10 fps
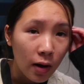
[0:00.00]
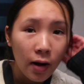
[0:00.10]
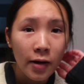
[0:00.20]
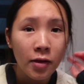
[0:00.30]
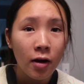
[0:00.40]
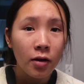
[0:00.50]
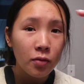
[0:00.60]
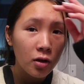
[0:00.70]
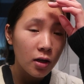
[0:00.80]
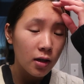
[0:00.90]
But I thought I
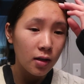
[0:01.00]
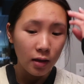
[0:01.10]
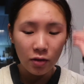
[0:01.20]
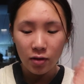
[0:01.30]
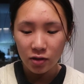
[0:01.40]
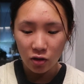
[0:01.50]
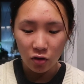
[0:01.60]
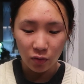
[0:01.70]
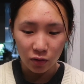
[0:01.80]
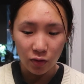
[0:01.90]
would let you guys
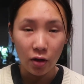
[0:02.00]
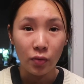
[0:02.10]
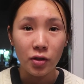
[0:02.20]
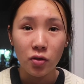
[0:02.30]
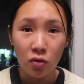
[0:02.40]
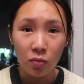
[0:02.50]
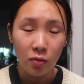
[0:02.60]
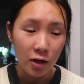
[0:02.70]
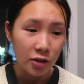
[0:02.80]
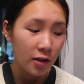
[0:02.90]
know what's going on with this whole
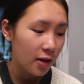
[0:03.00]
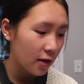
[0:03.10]
project